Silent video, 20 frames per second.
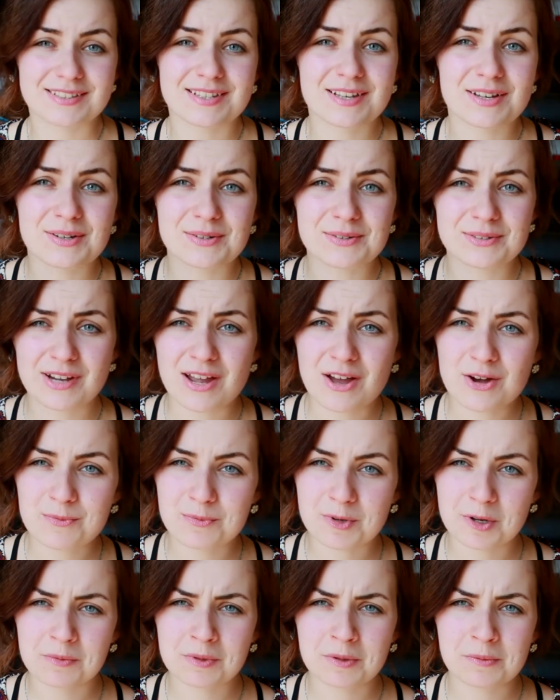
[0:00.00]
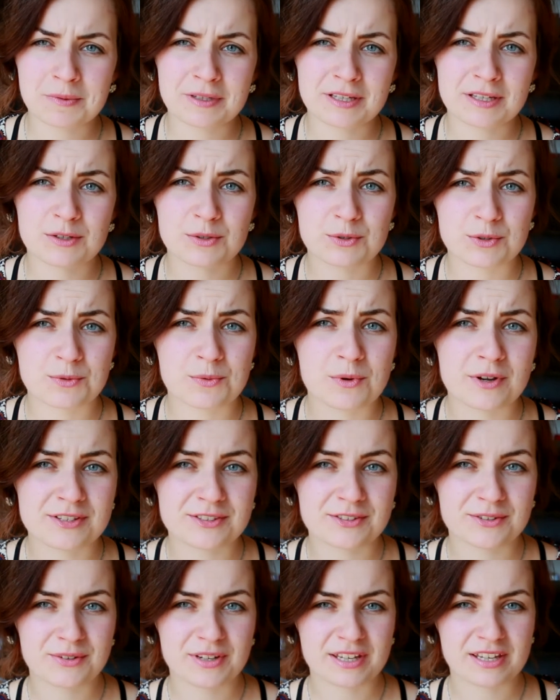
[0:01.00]
So now probably you're
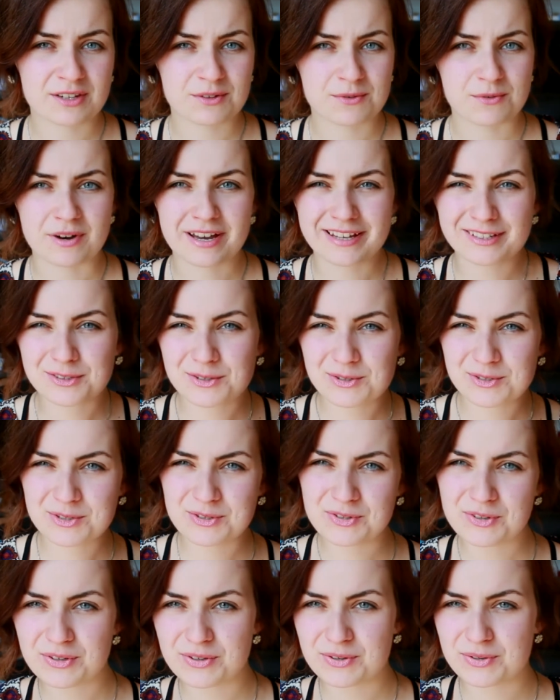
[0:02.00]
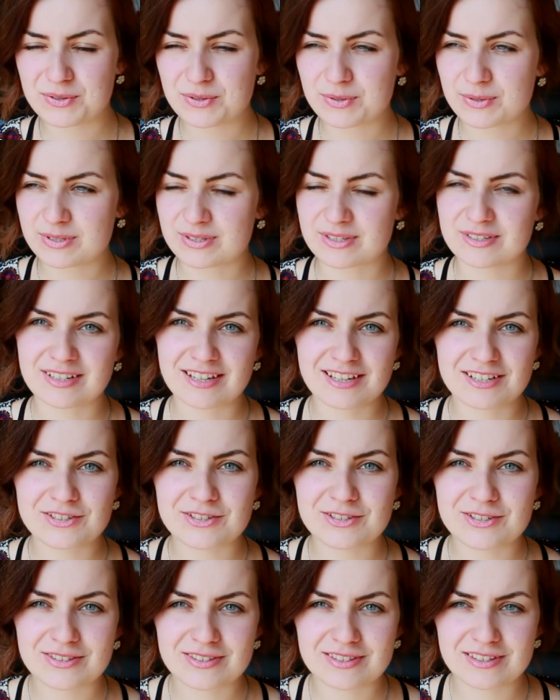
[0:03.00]
wondering why don't you use an
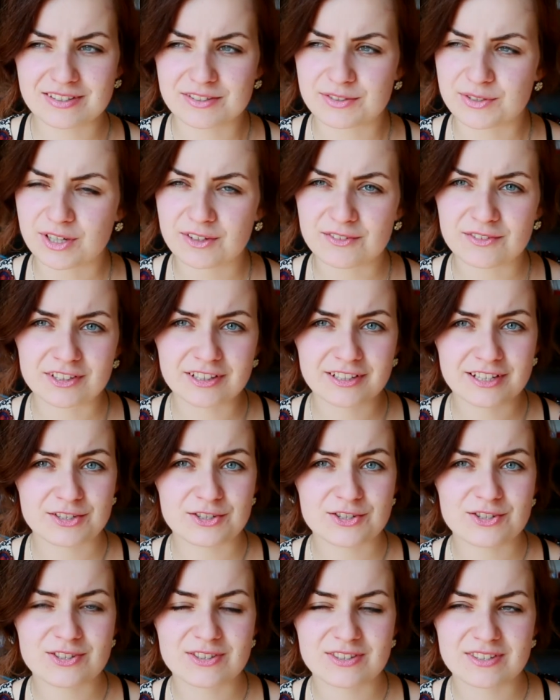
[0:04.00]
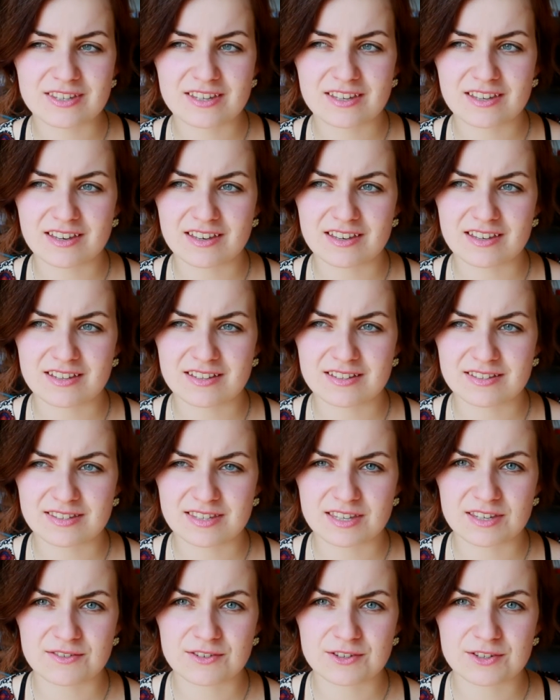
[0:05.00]
agency, a travel agency and
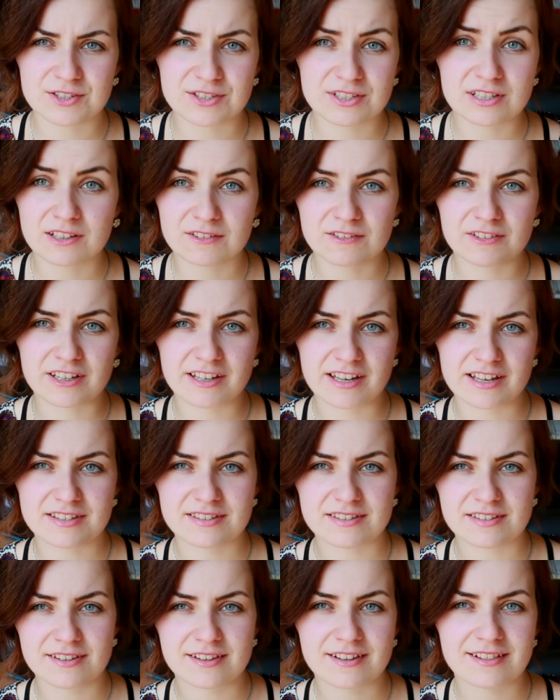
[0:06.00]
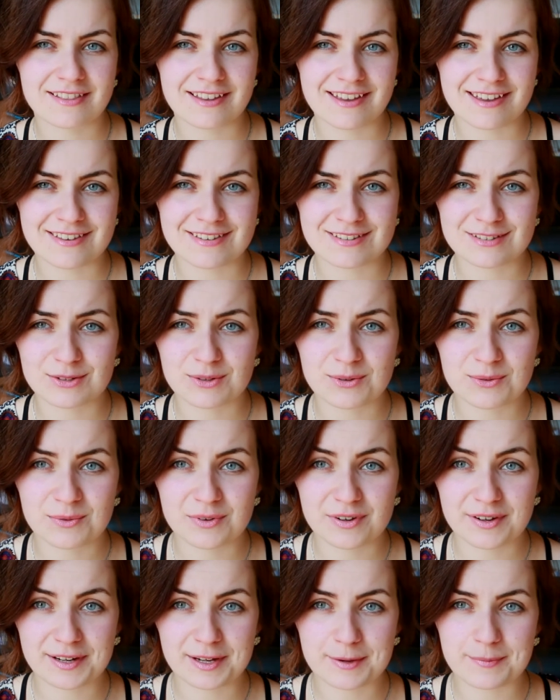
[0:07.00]
save yourself the hassle and don't
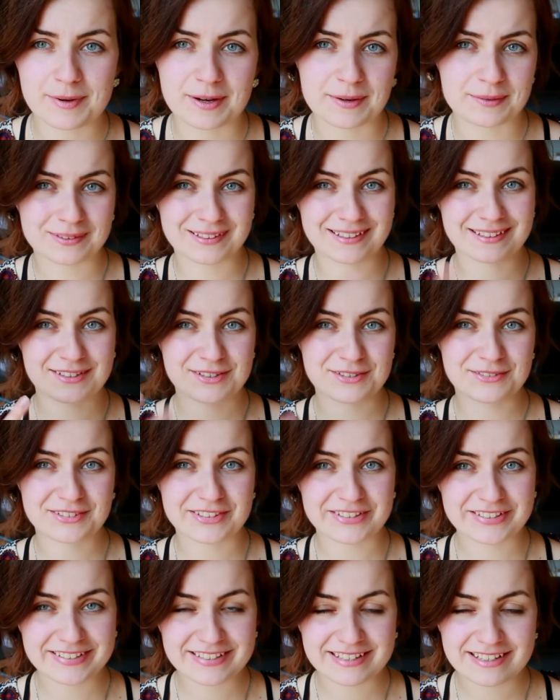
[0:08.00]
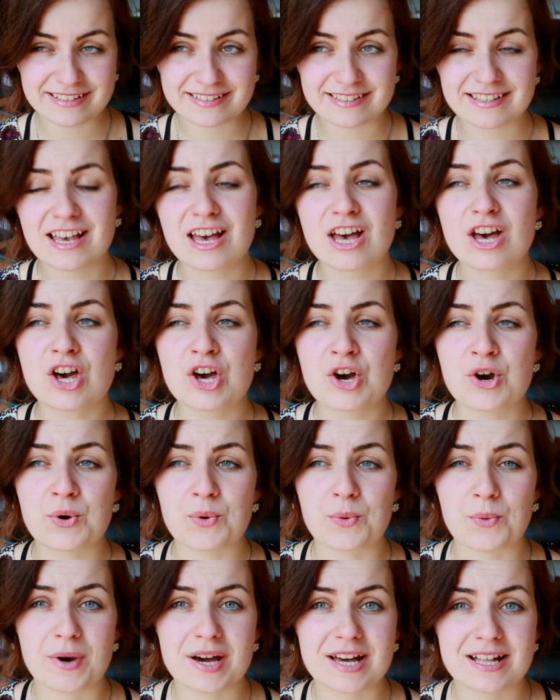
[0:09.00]
worry about any of these things?
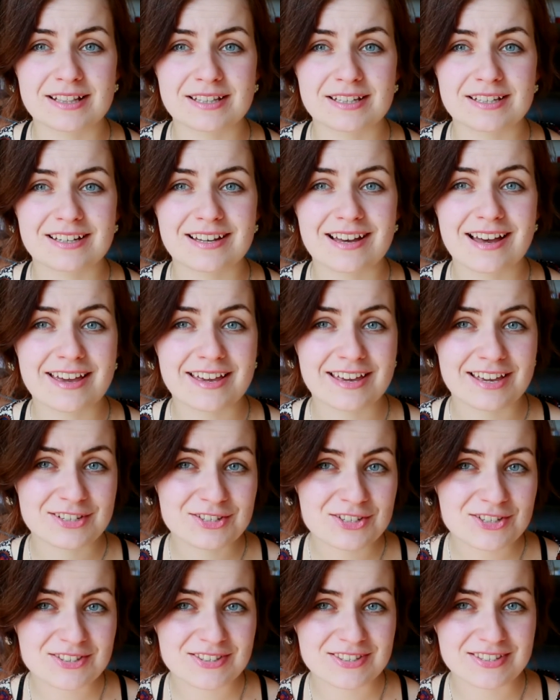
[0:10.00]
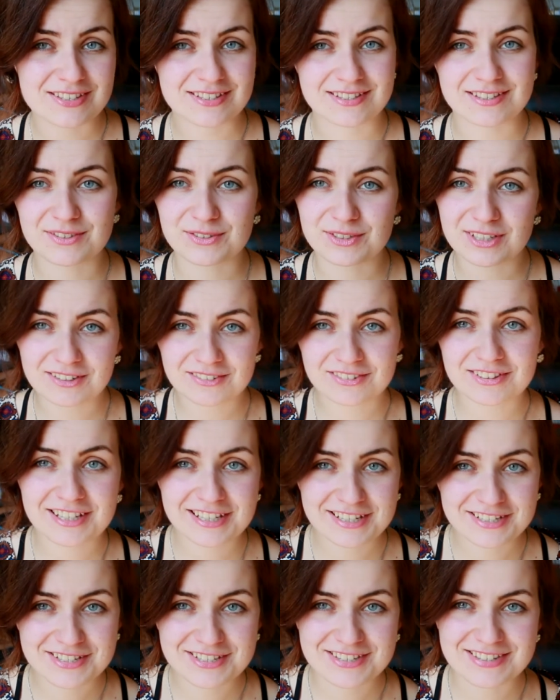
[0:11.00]
Well, agencies and travel
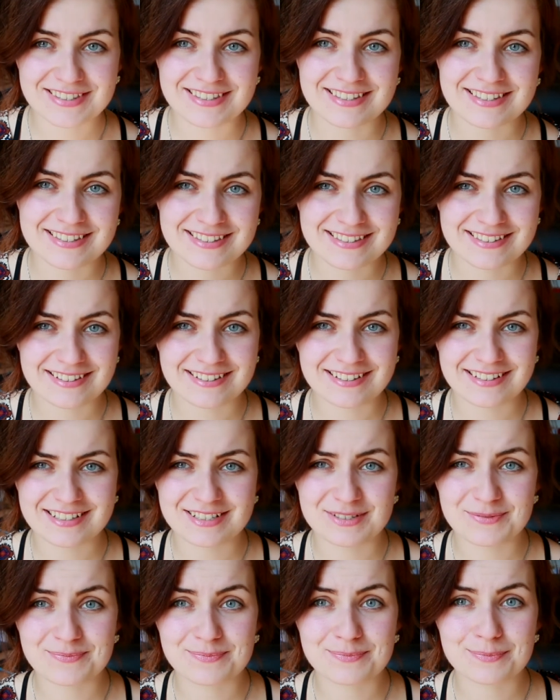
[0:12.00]
agencies are